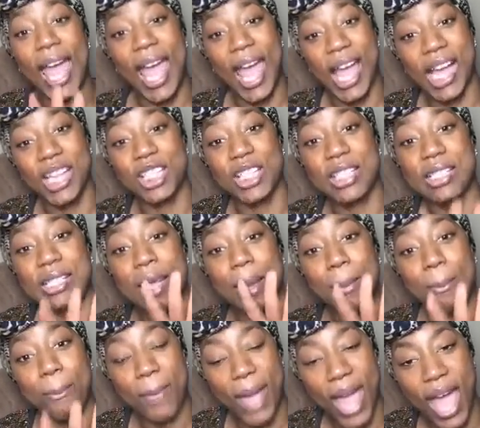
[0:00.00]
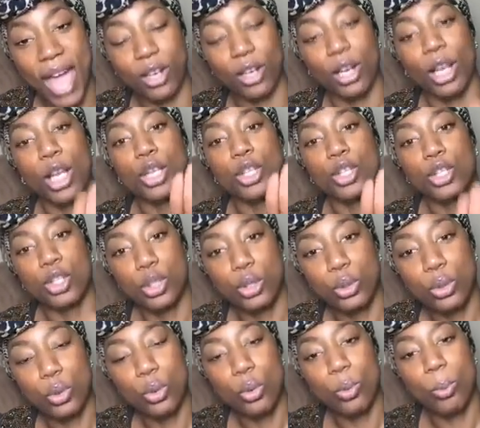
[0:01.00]
Edges matter.
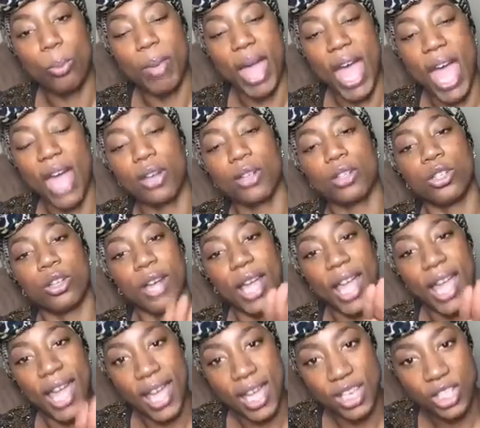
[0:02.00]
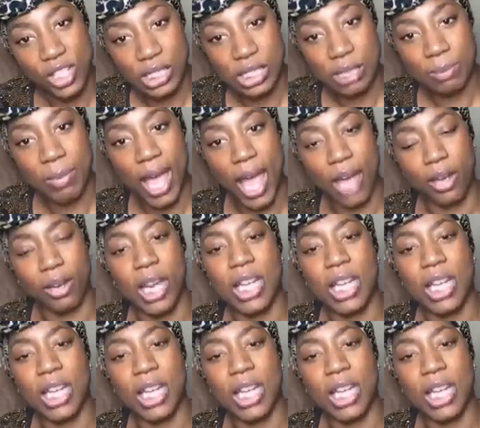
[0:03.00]
You matter, your edges matter.